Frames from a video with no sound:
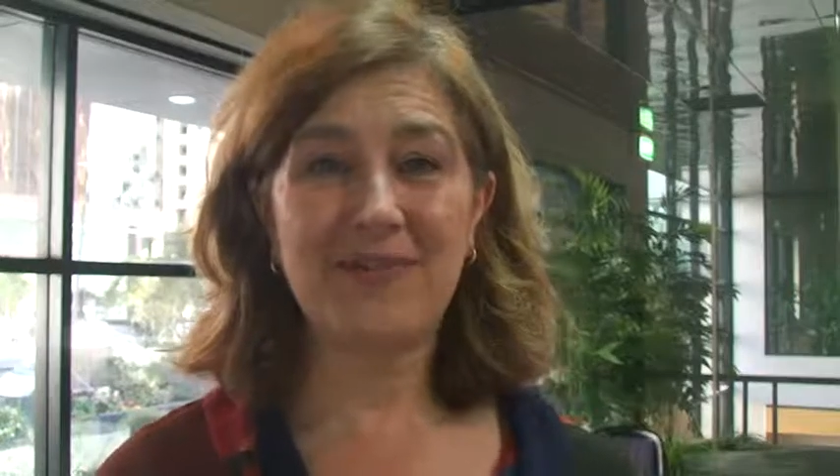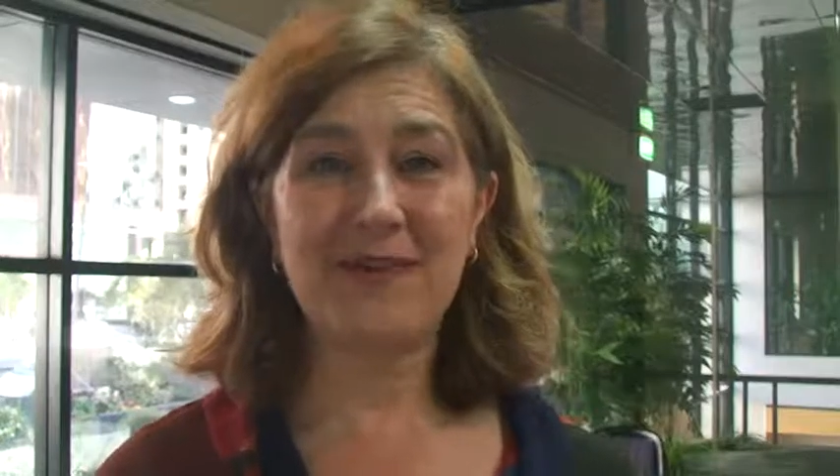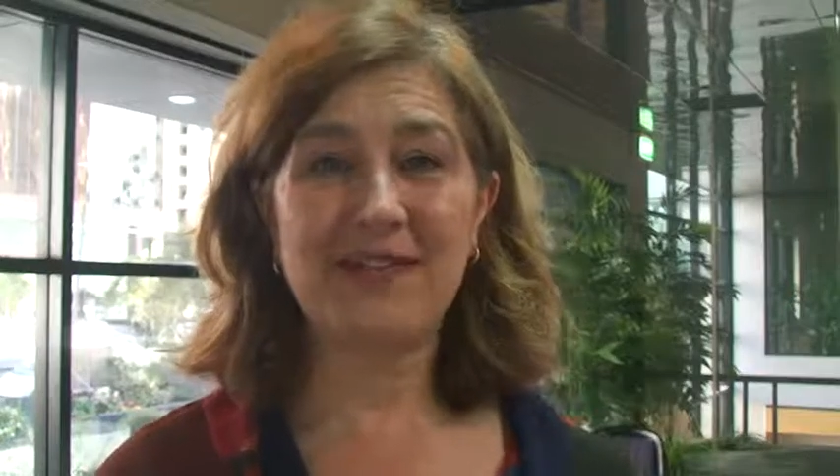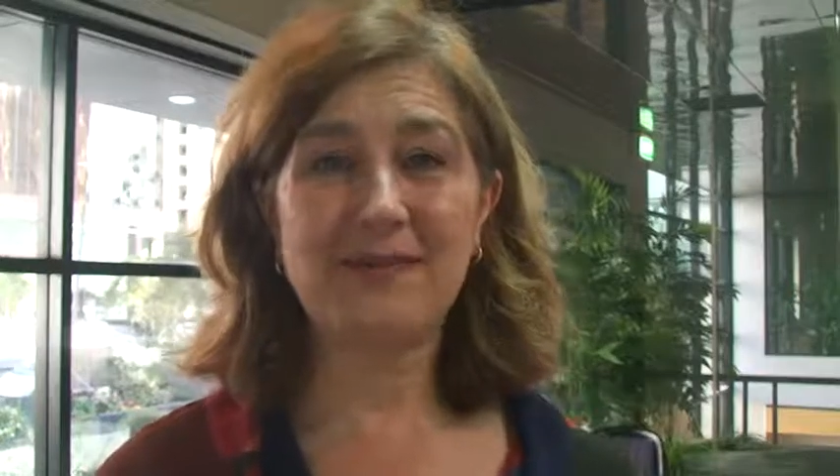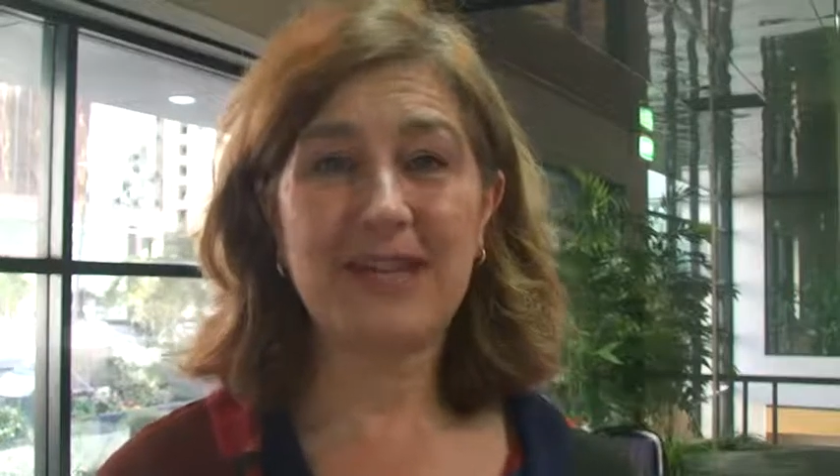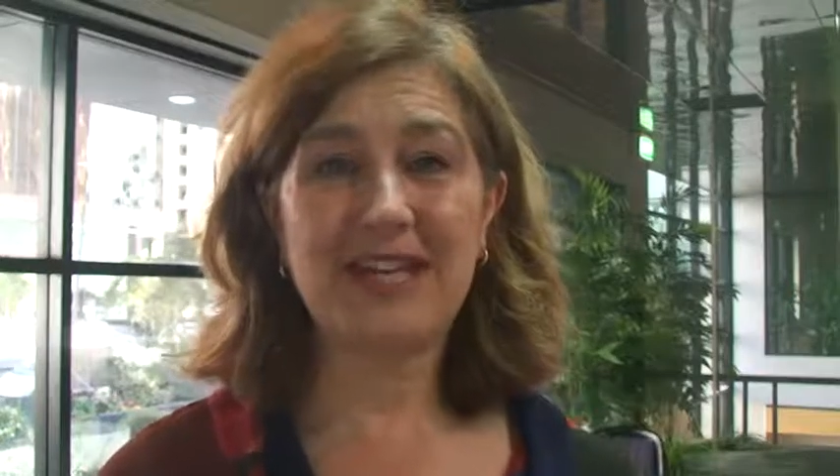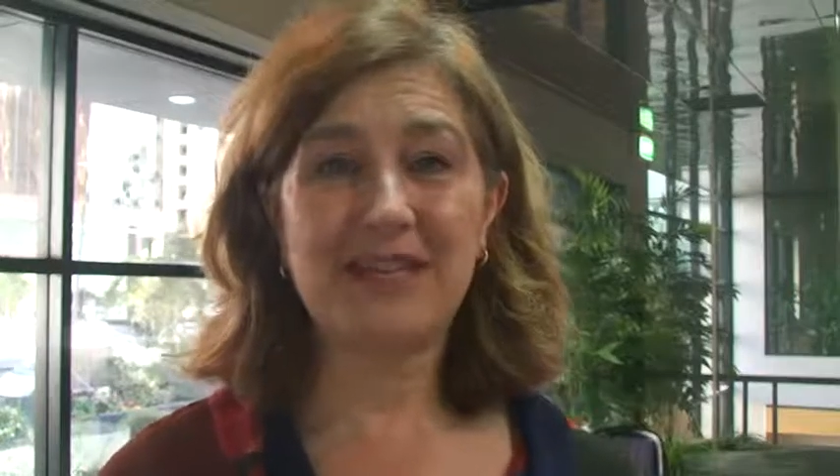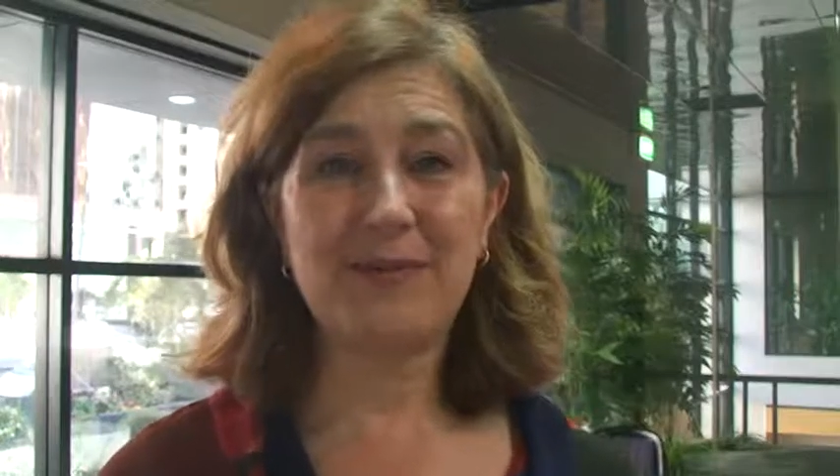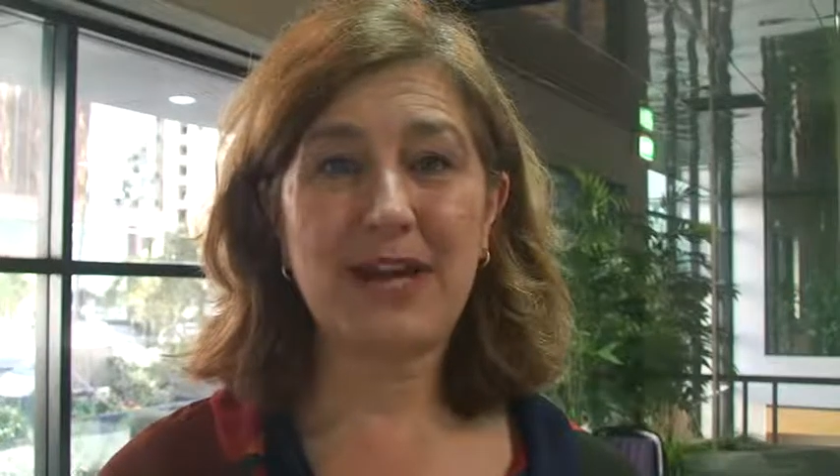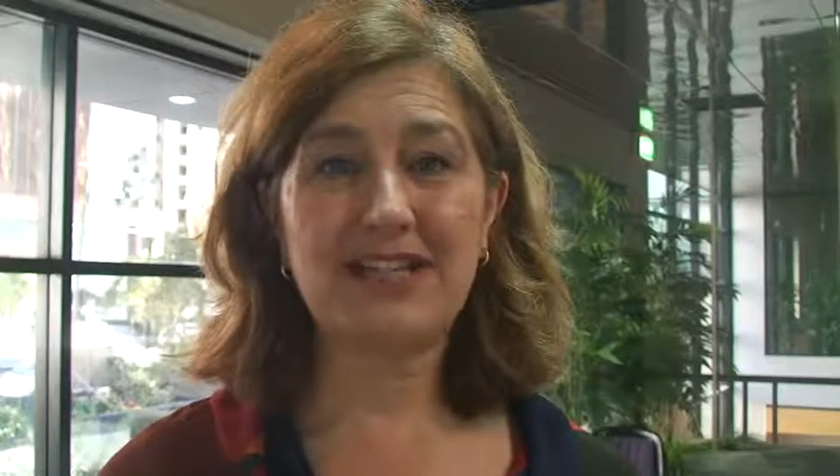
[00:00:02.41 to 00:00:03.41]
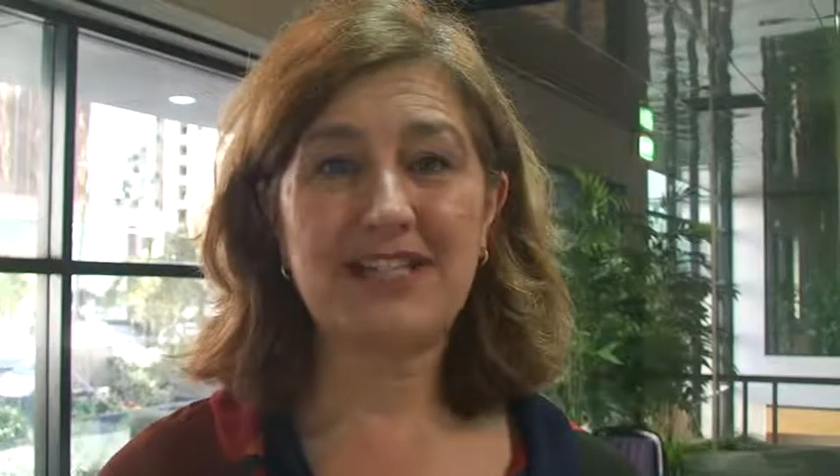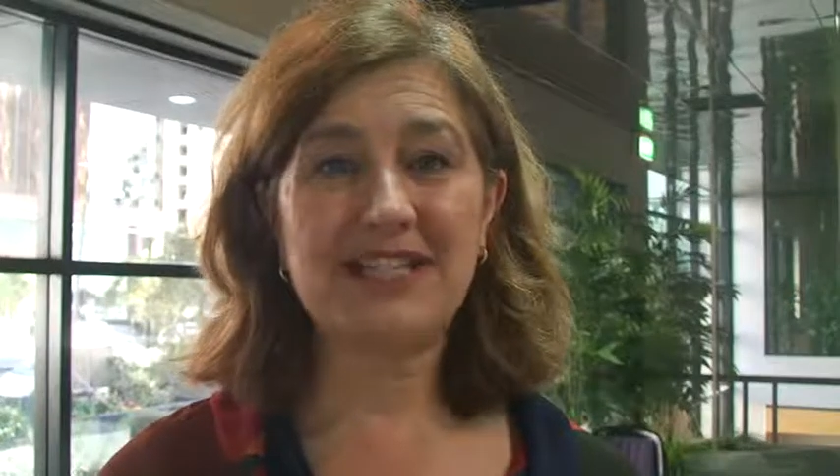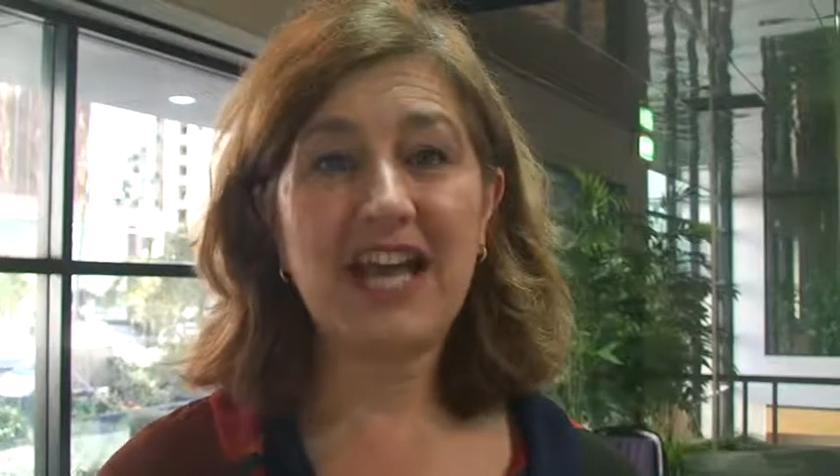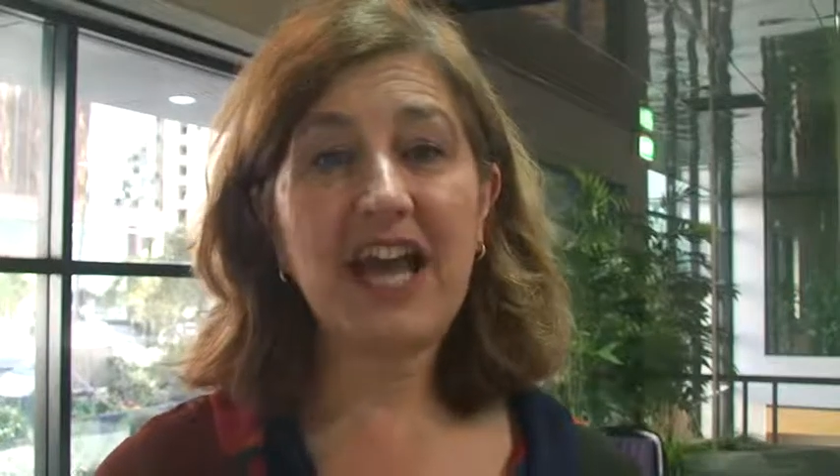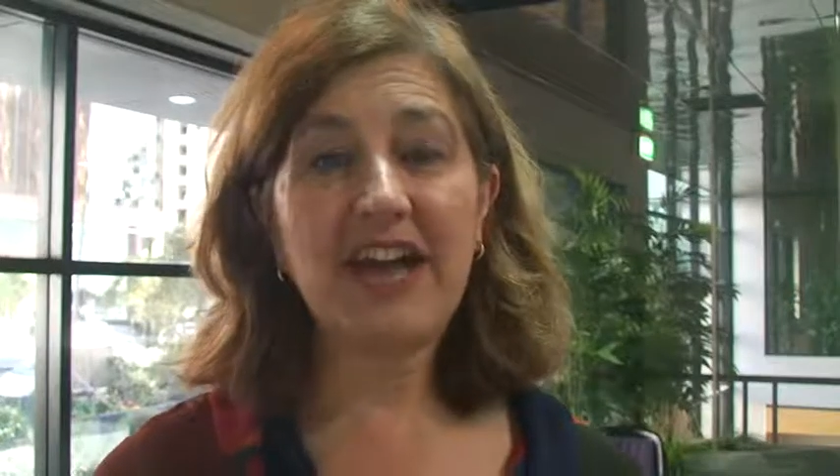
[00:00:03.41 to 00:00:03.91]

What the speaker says: from the Speakers Practice,